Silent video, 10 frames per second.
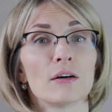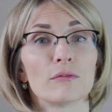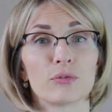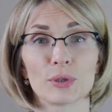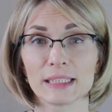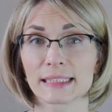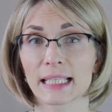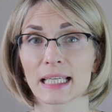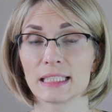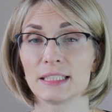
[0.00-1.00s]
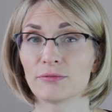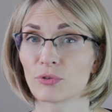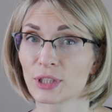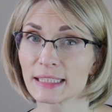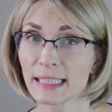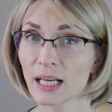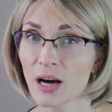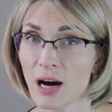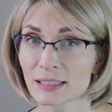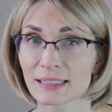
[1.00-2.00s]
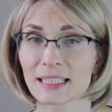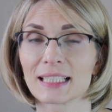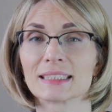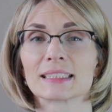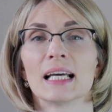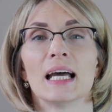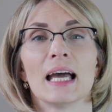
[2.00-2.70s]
voicing and devoicing consonants,